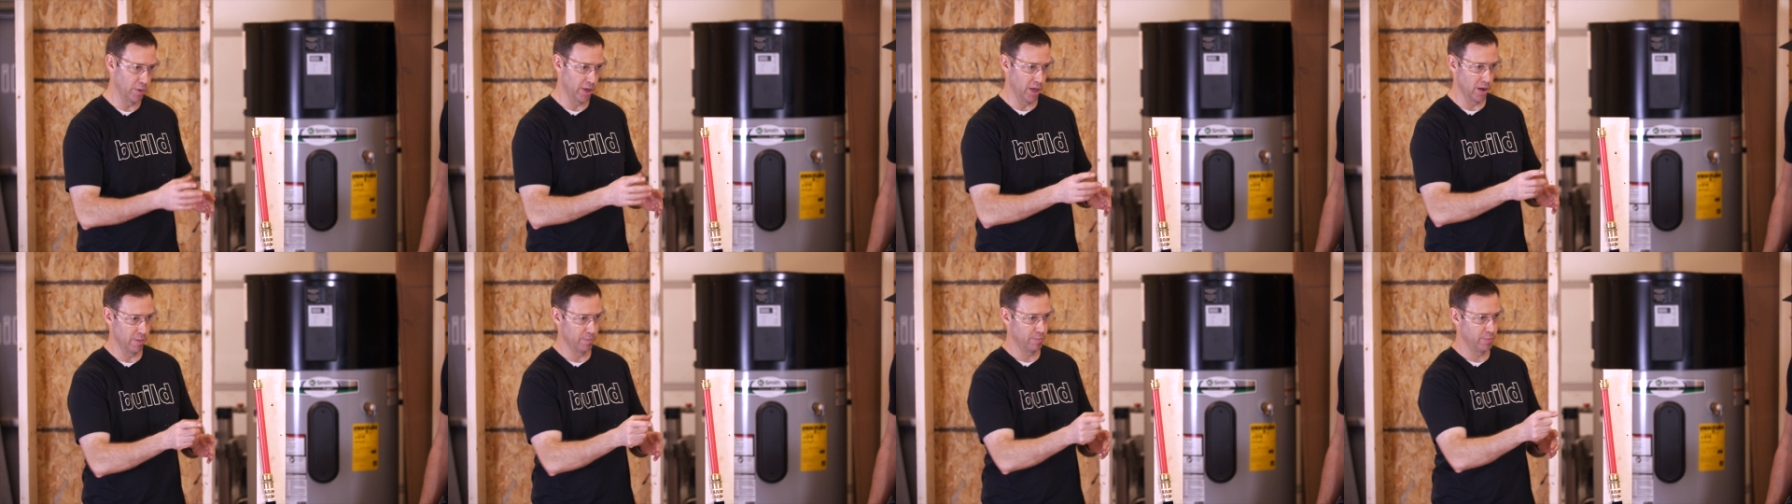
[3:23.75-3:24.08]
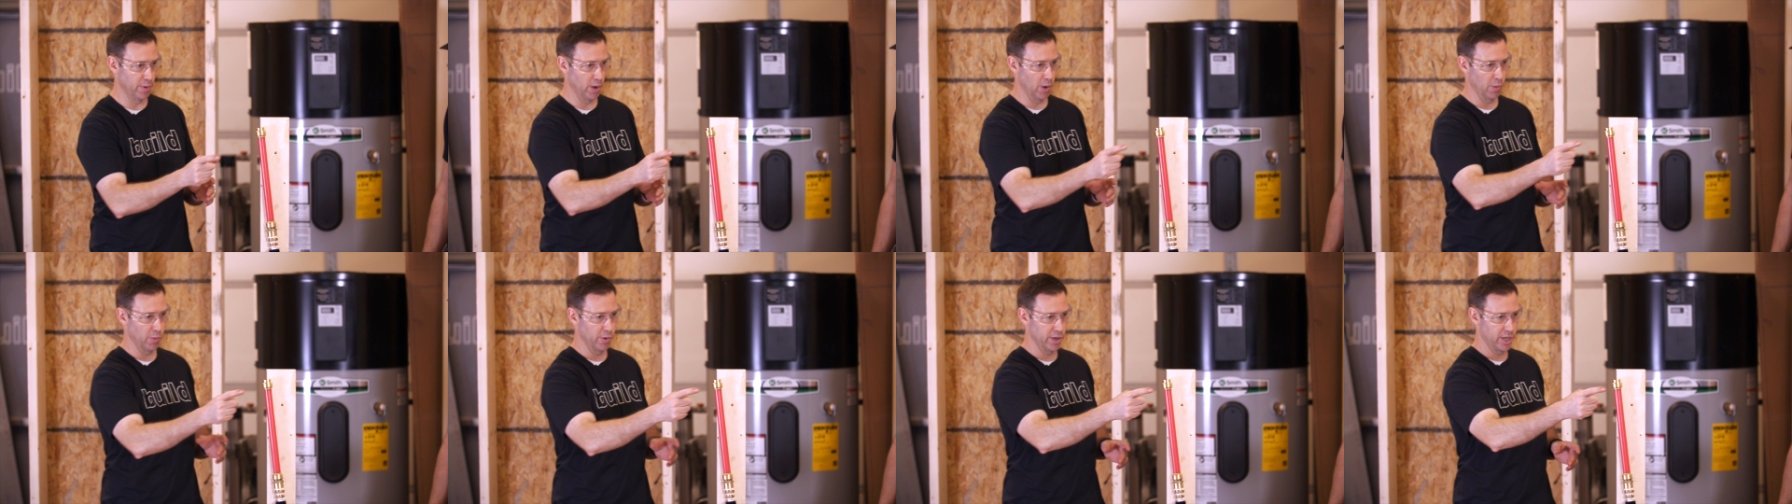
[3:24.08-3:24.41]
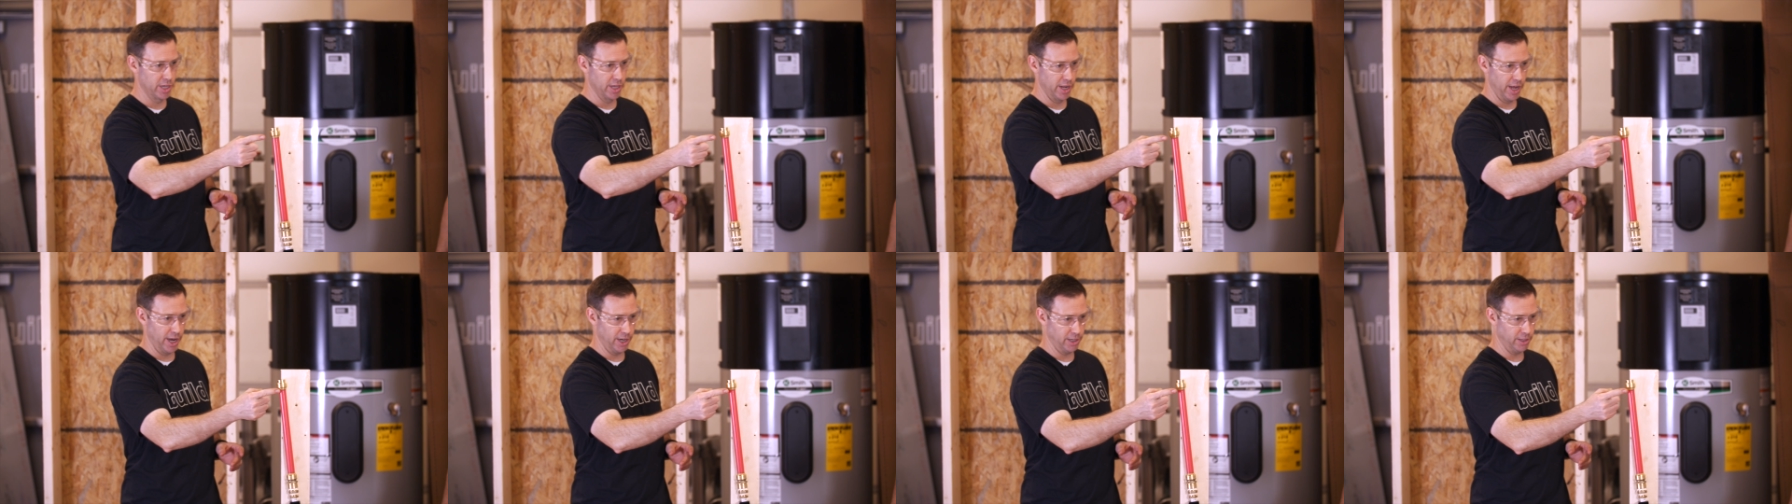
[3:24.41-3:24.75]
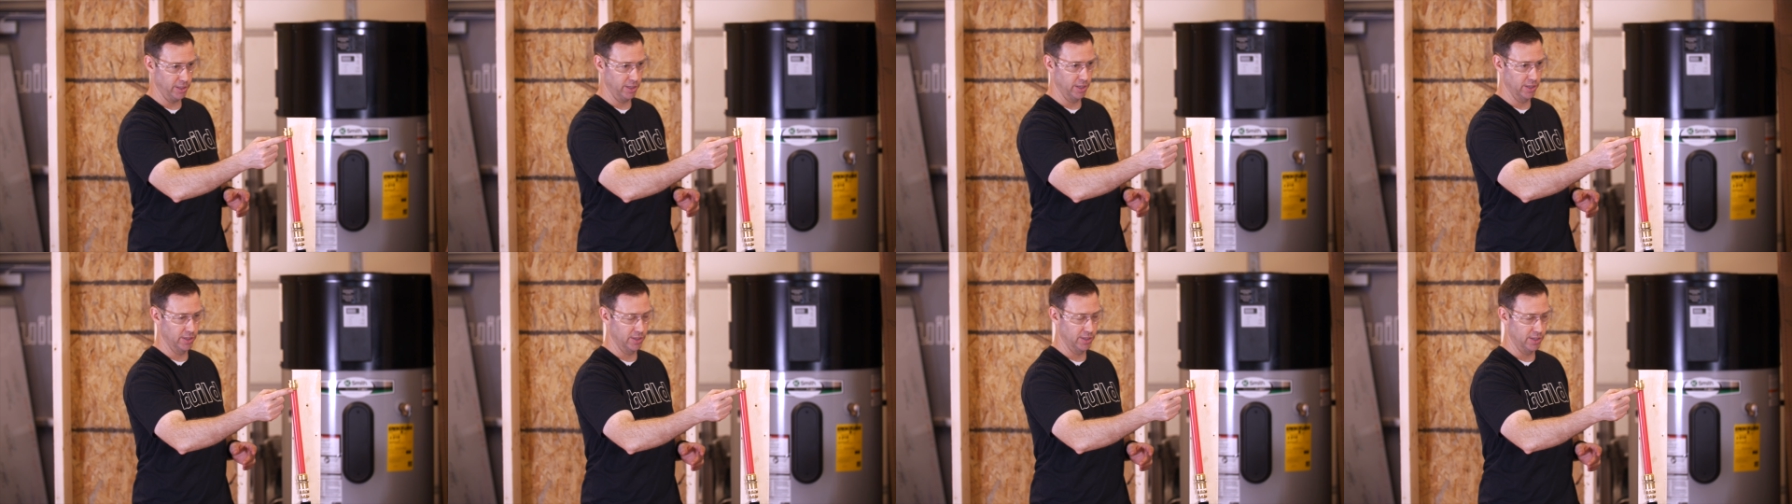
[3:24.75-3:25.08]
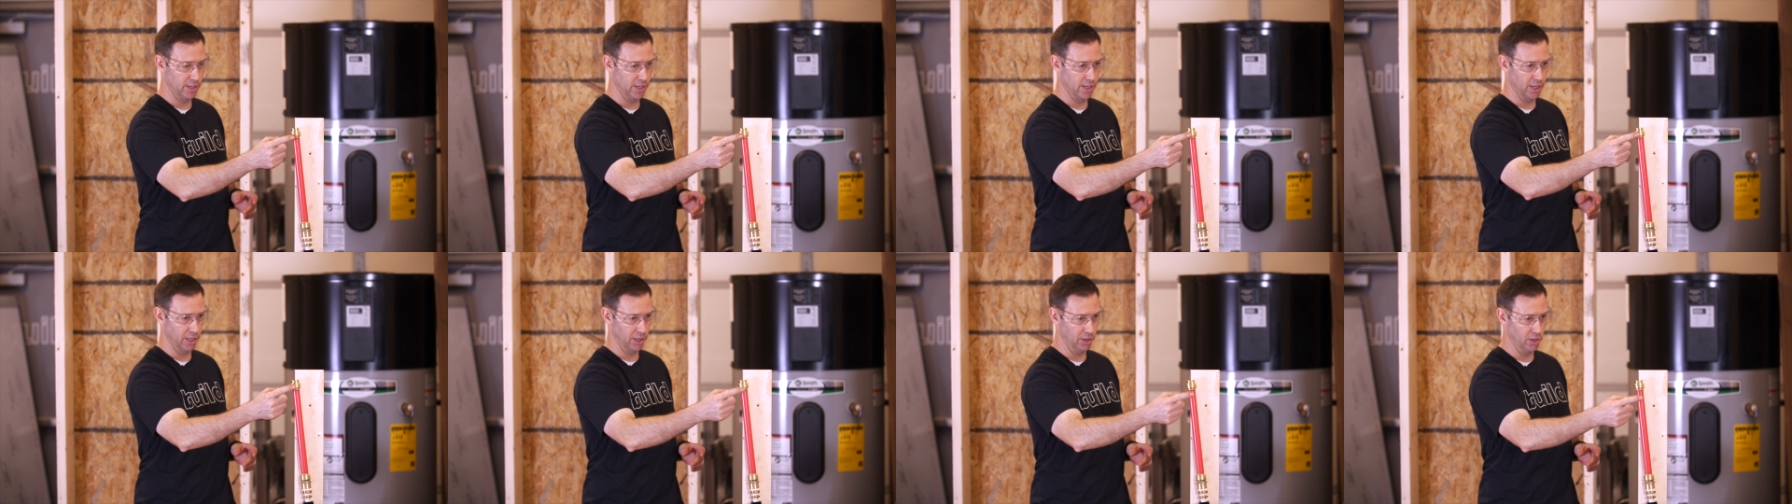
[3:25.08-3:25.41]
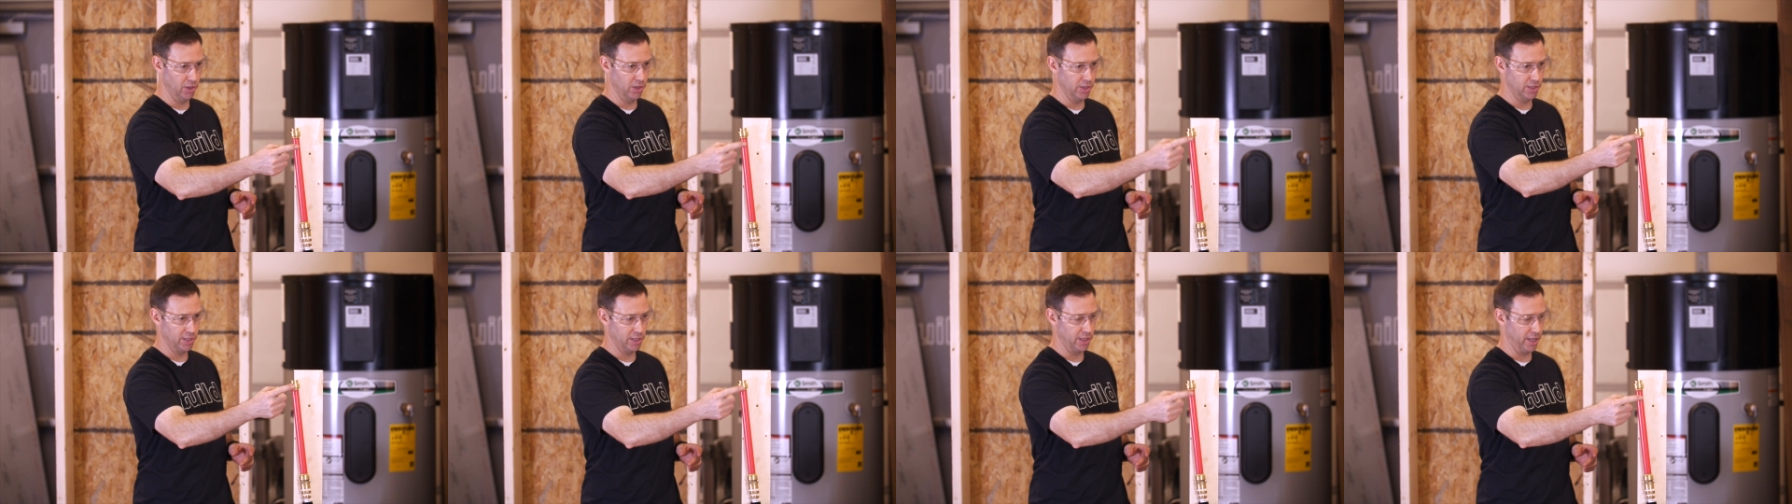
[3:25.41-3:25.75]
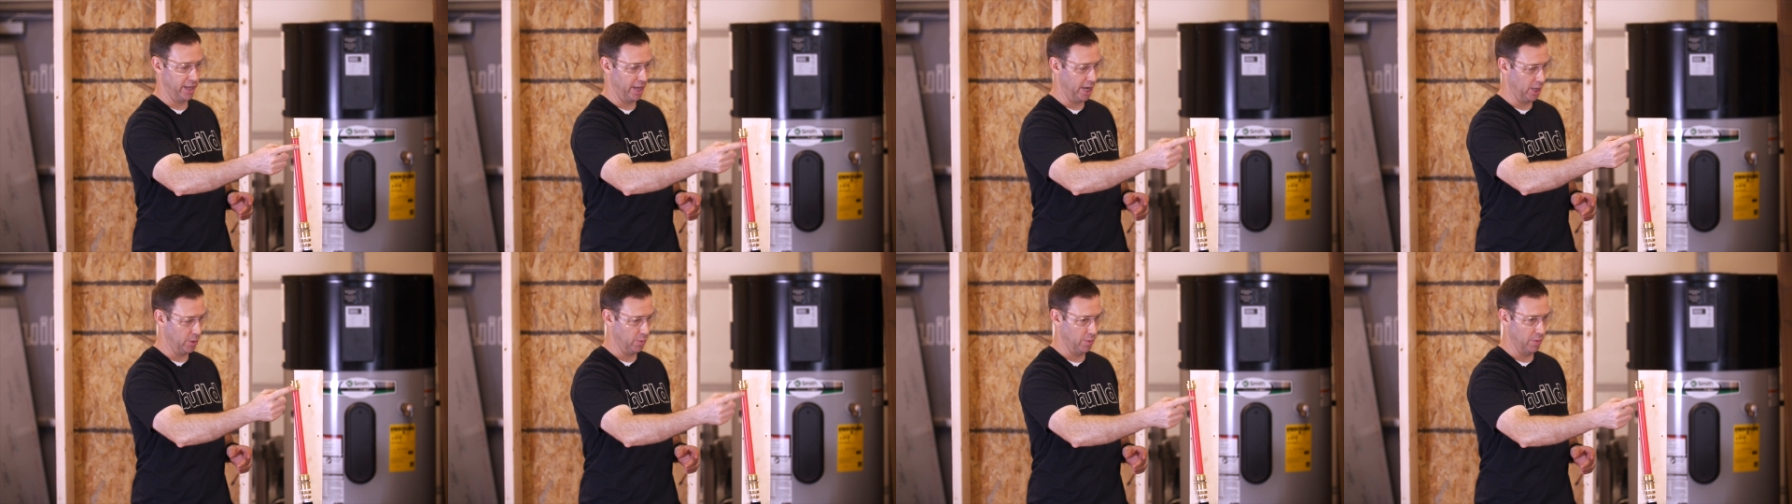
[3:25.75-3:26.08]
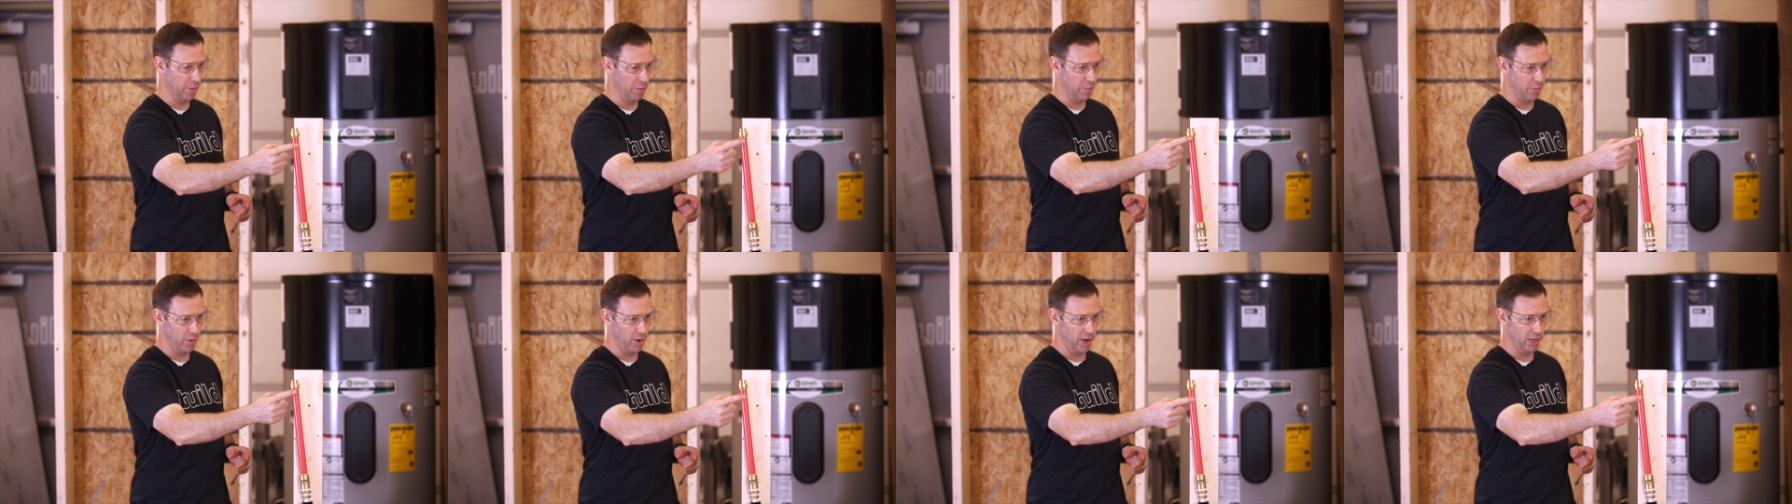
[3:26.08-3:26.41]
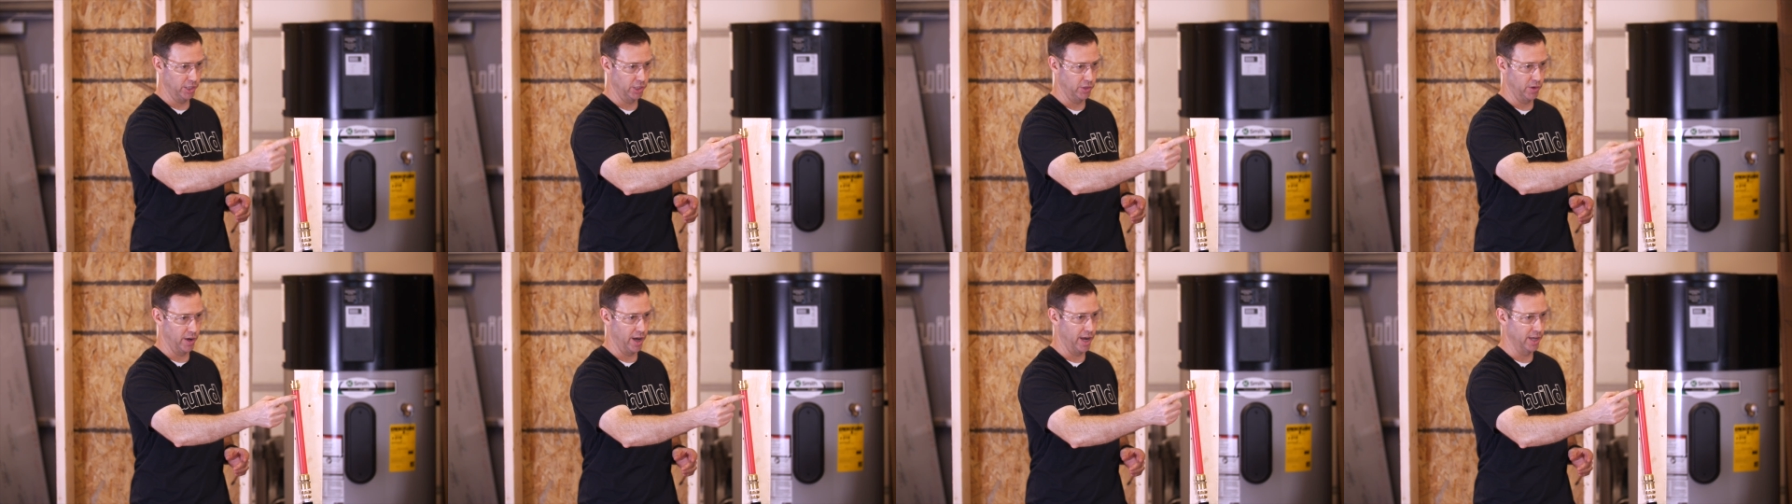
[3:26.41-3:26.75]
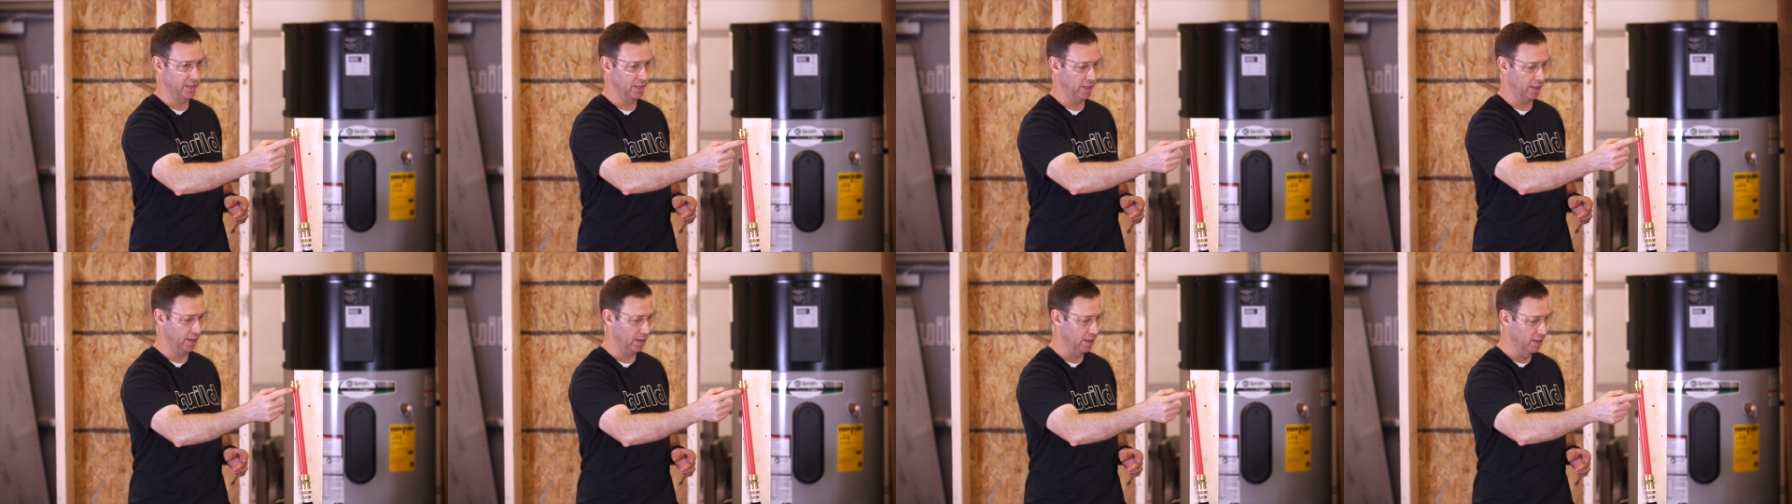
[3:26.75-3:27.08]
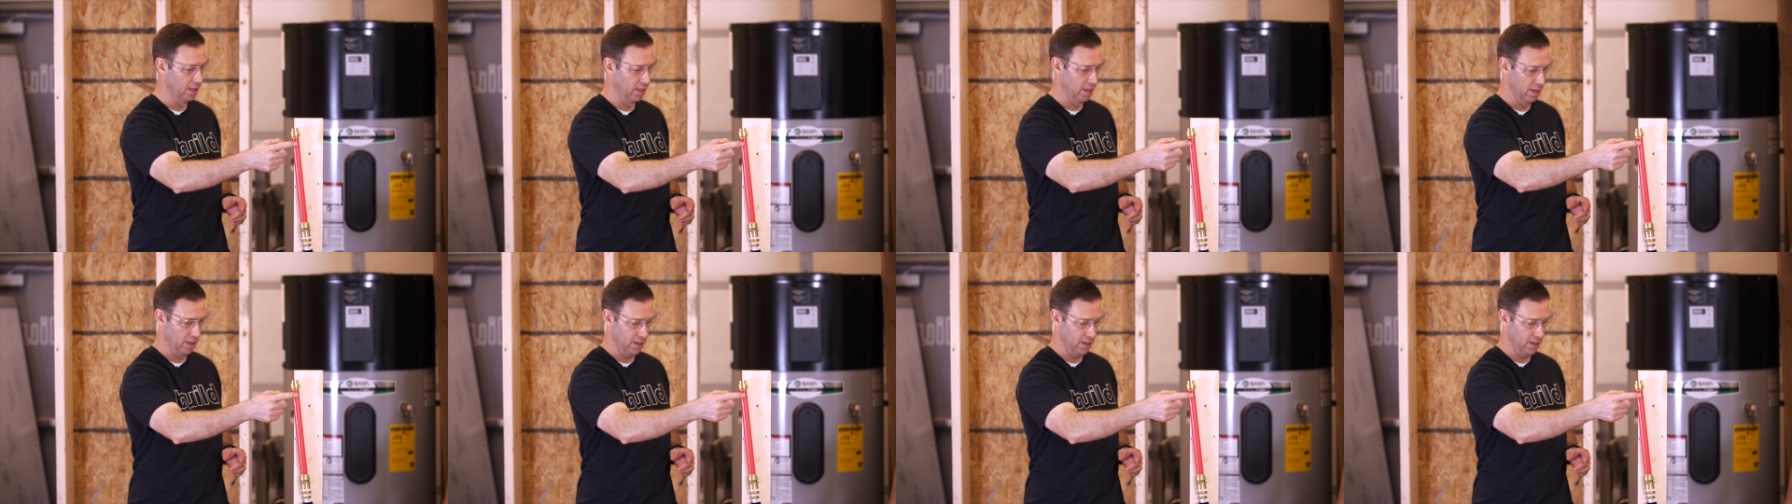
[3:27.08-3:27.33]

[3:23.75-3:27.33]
bit, but we can actually see it looks like when we pressurize it,